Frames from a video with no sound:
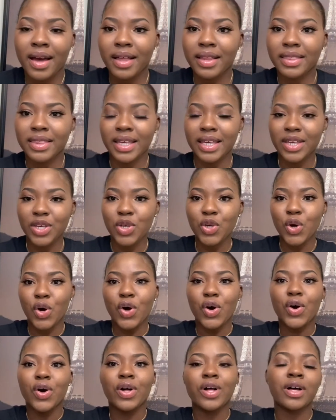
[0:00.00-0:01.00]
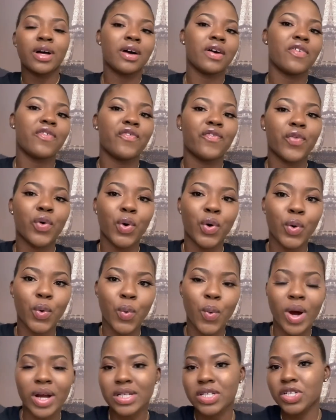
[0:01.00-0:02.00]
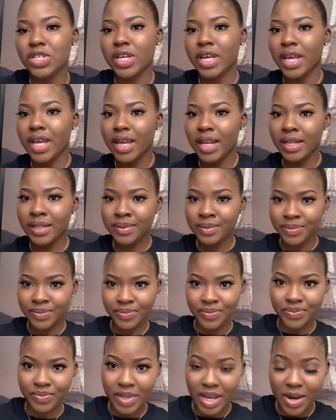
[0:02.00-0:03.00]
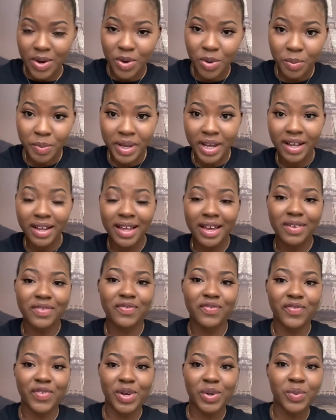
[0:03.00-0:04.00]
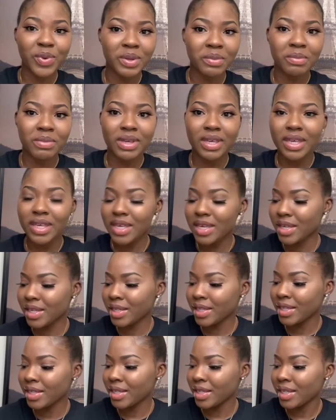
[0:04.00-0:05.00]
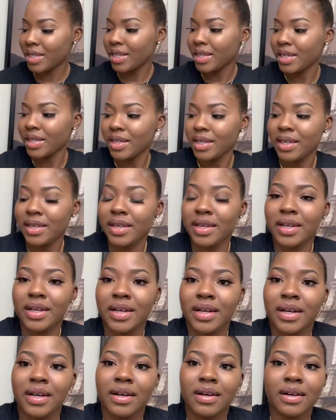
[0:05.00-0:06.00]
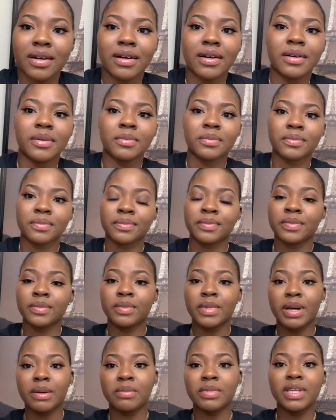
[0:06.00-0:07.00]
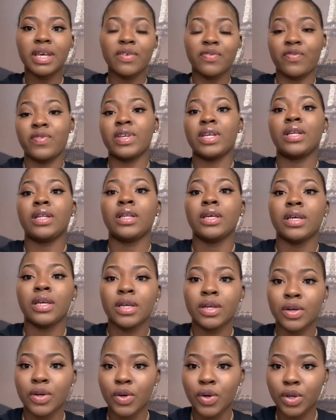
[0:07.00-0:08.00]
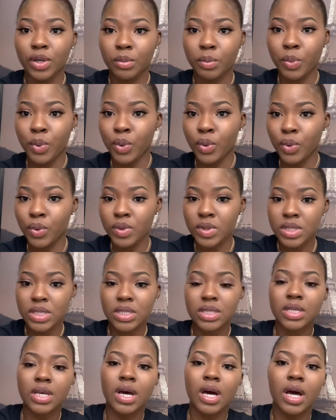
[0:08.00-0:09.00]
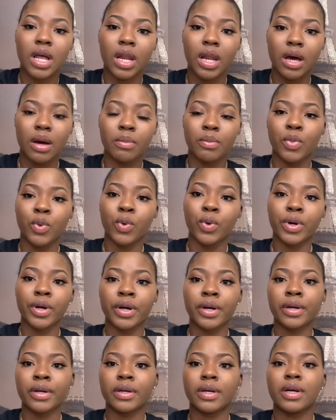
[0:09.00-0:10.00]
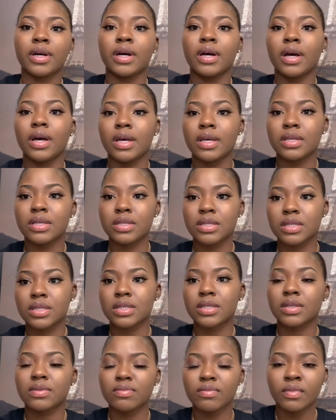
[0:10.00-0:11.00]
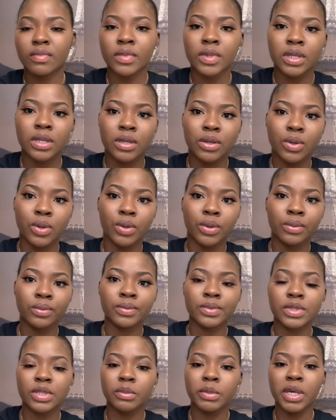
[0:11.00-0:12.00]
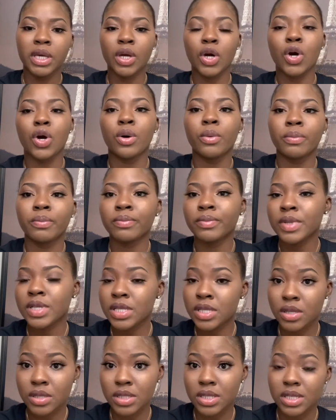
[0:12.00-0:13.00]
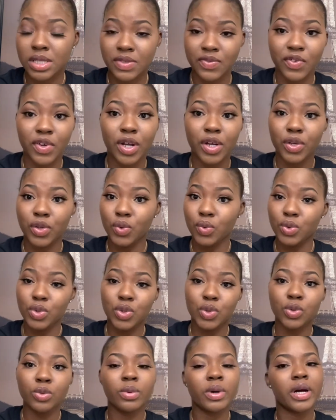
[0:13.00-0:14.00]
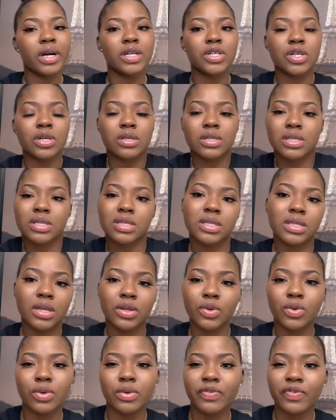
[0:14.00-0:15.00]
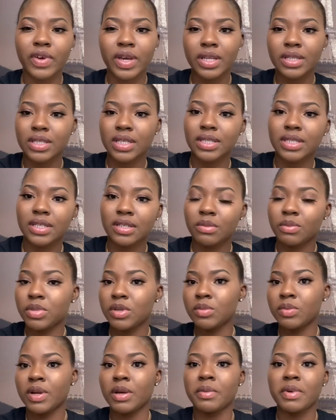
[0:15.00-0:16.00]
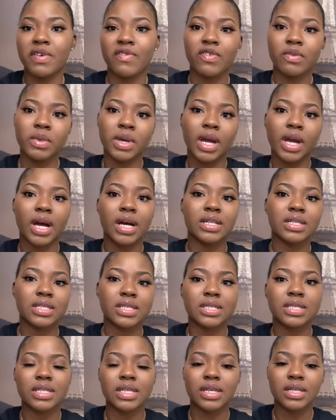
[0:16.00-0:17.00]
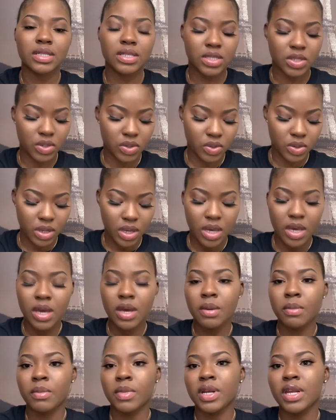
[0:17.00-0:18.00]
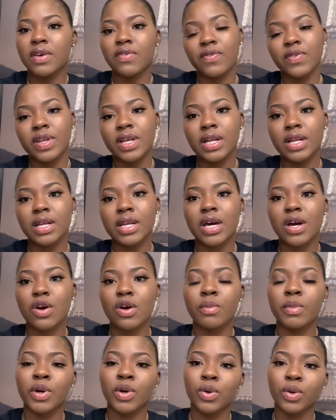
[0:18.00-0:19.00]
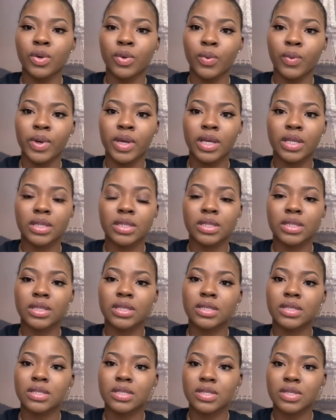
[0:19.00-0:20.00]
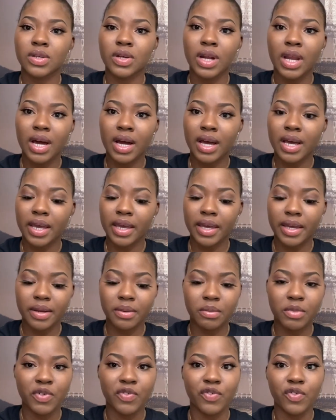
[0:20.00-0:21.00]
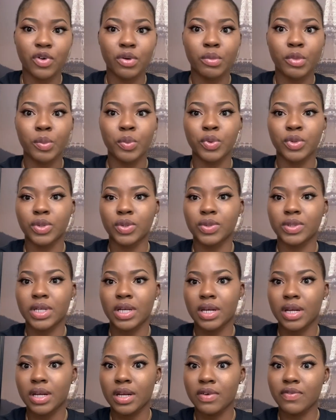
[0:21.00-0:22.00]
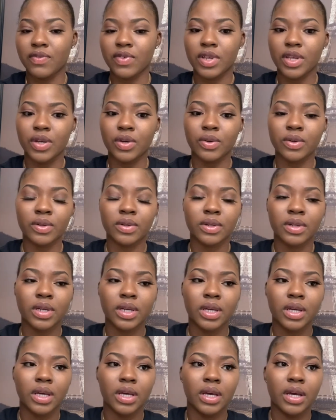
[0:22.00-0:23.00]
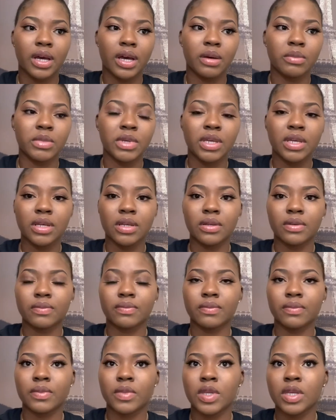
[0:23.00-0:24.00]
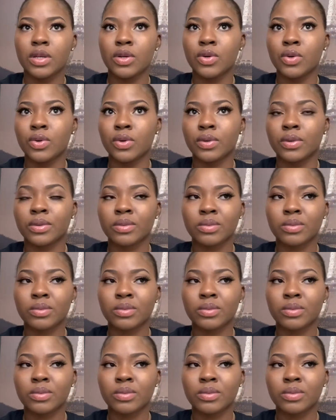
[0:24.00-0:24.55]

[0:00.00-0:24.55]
Thank y'all for watching. I hope y'all had fun with me. I'm definitely gonna post a lot more because, you know, to become successful on YouTube or just, you know, for entertaining people, I mean, I have to be consistent. So I'm definitely not gonna make wait so long again before I put out another video. I mean, you know,